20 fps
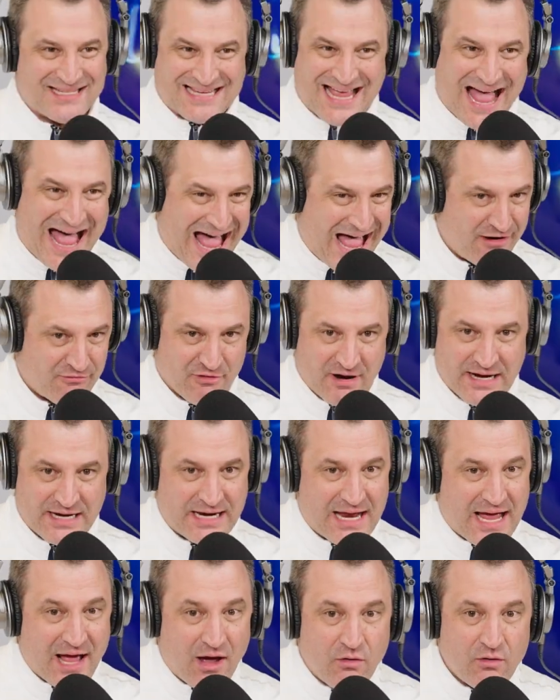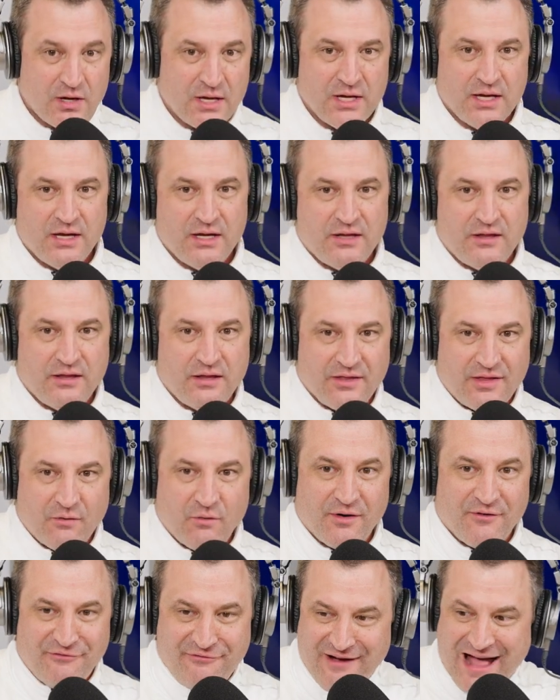is hot right now. They
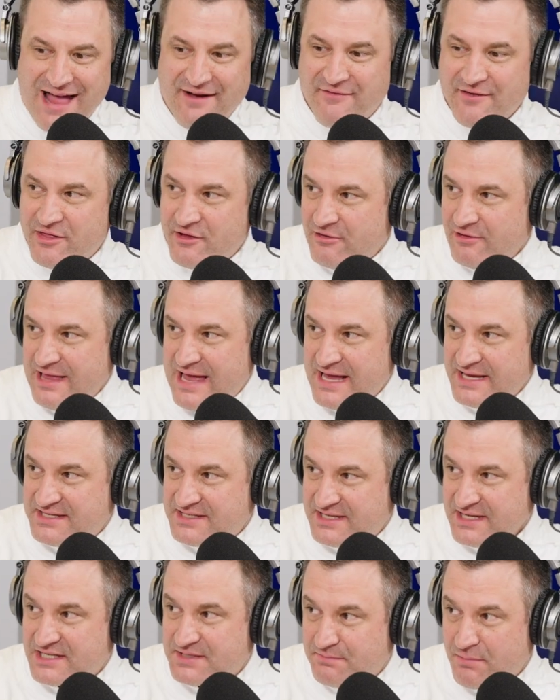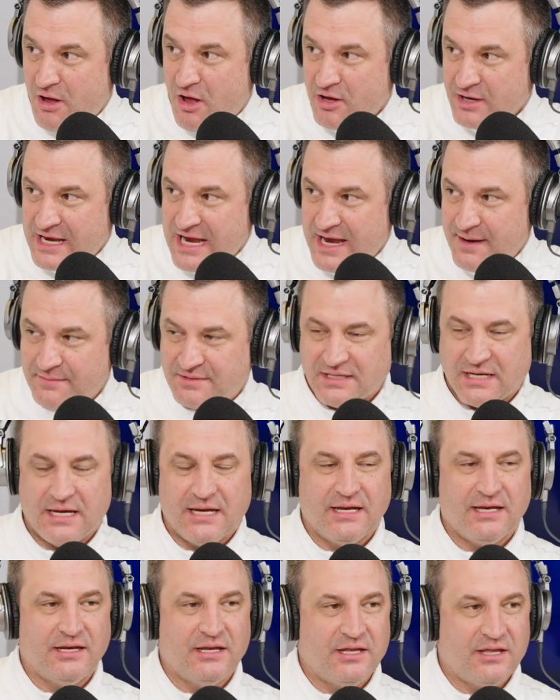won five of their last six ball games.
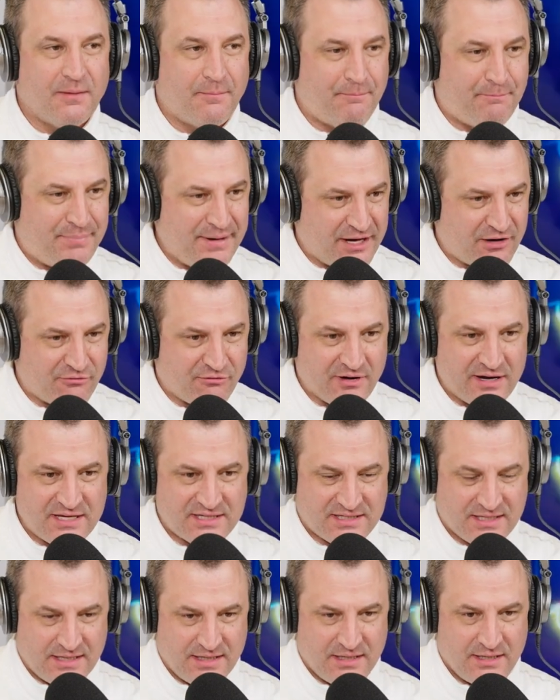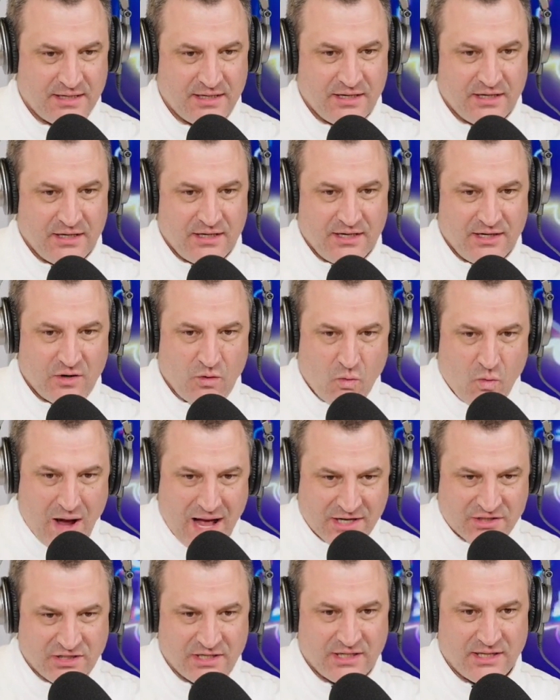And the big reason, you know,
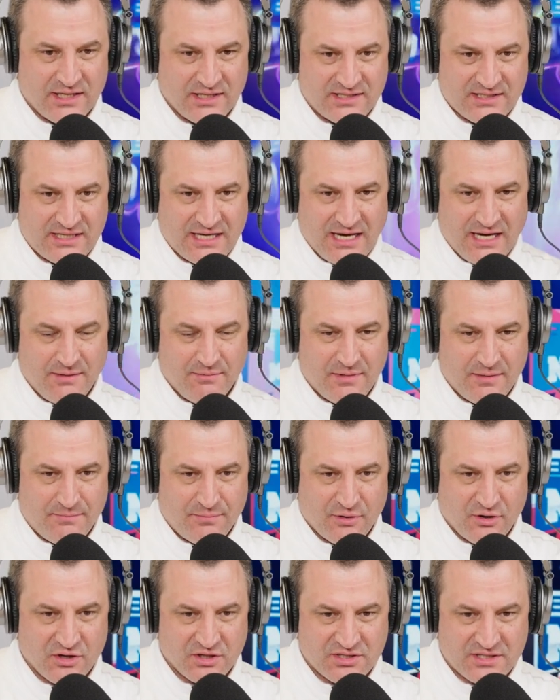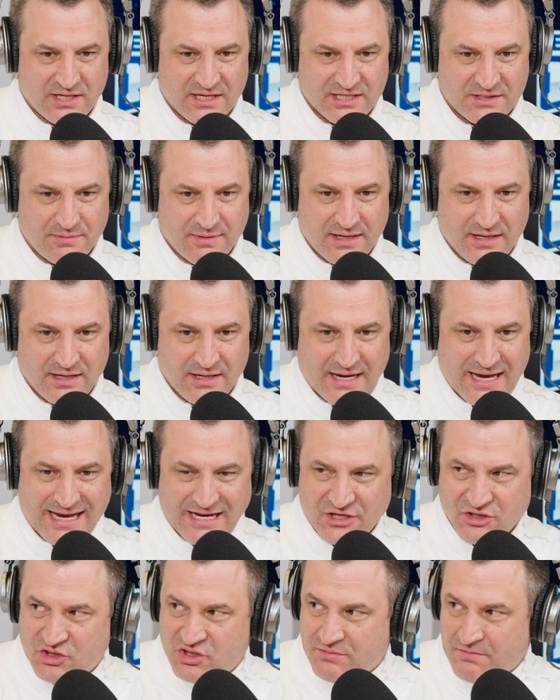watching this team in person has been
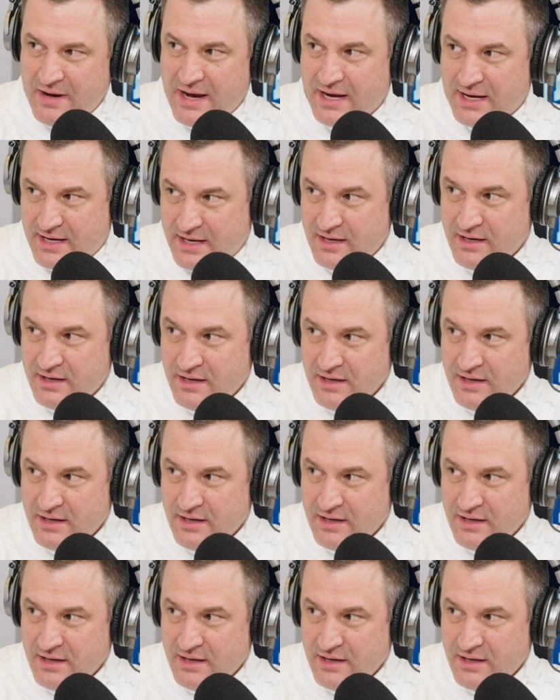Aiden Schmenk.